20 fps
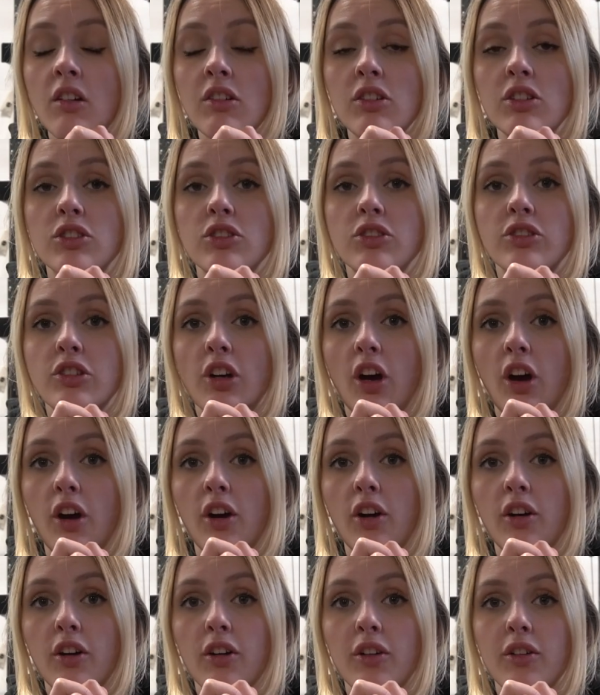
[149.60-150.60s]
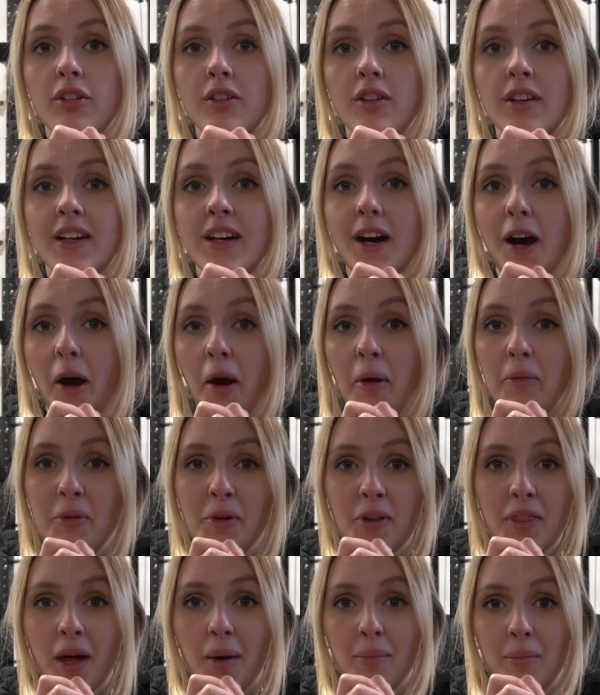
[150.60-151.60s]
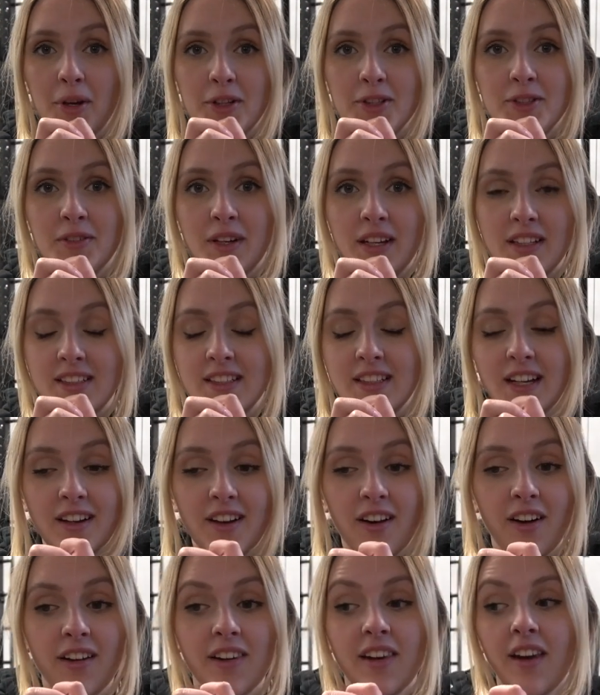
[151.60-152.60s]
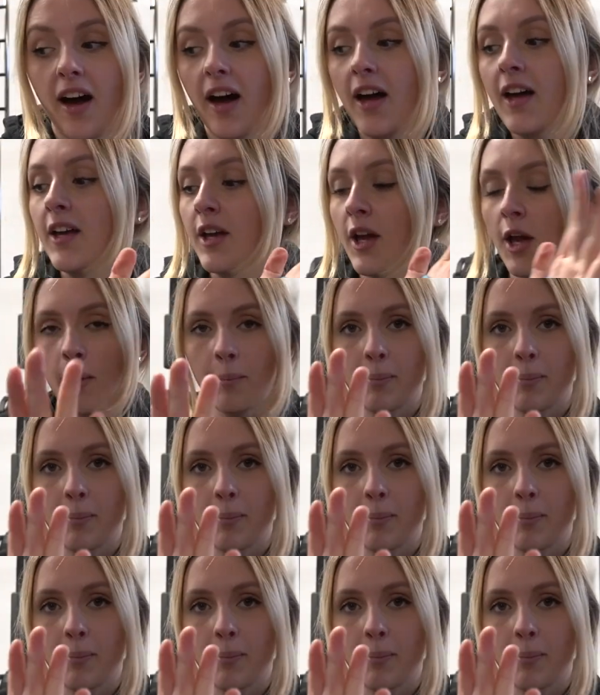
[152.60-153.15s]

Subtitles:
So I'm not that motivated, I can't lie.